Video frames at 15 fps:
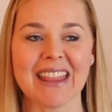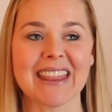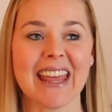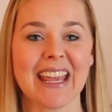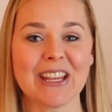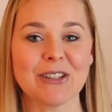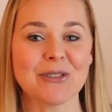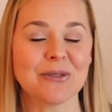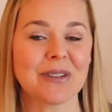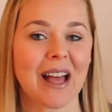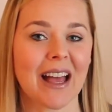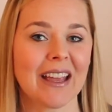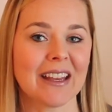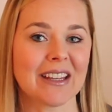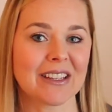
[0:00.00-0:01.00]
They do
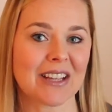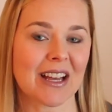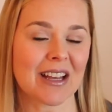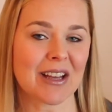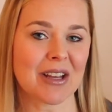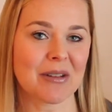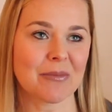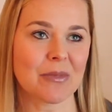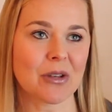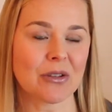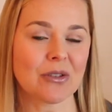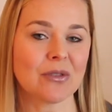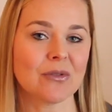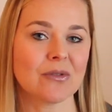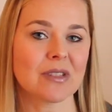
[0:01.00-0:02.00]
not
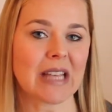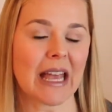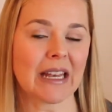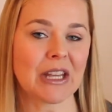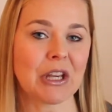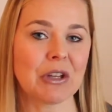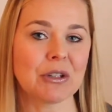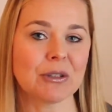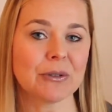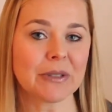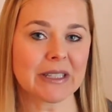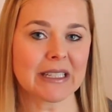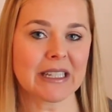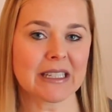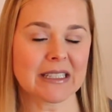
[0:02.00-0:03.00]
use any
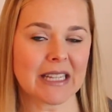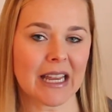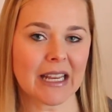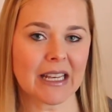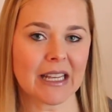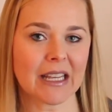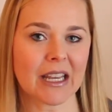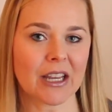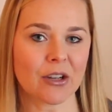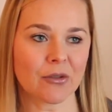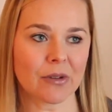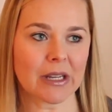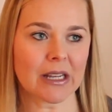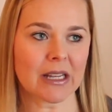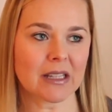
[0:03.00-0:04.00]
gluten-containing
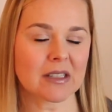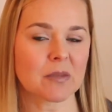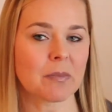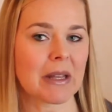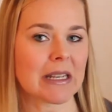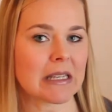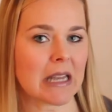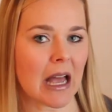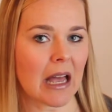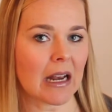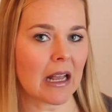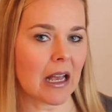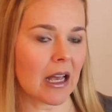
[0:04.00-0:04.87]
ingredients, but not